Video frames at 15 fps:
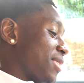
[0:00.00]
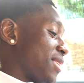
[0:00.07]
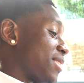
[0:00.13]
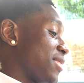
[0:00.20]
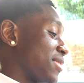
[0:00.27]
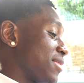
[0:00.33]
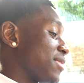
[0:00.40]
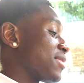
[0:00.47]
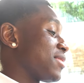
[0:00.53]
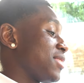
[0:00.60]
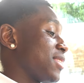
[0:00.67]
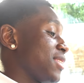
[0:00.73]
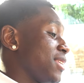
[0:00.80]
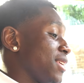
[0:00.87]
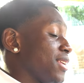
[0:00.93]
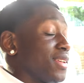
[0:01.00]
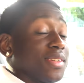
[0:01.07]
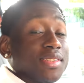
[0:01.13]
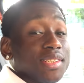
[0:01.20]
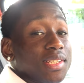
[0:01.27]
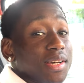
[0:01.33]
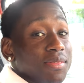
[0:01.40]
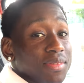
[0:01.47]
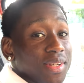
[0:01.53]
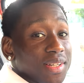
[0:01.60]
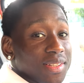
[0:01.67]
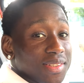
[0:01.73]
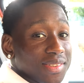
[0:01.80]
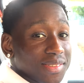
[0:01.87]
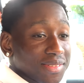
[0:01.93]
Fucking stepped
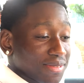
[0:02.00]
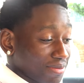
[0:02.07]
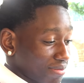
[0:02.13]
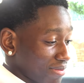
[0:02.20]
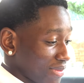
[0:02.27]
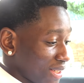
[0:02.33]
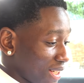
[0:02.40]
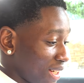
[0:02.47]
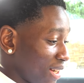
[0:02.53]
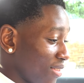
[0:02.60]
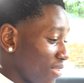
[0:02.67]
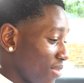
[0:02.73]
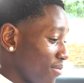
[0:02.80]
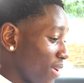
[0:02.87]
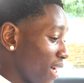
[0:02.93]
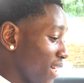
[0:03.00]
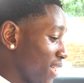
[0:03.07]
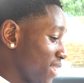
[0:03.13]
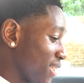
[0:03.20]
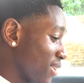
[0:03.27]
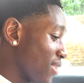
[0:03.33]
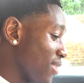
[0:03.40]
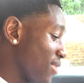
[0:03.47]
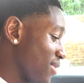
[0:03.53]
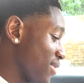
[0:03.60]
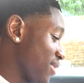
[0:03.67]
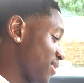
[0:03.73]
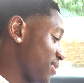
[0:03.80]
on. Another mileage to go.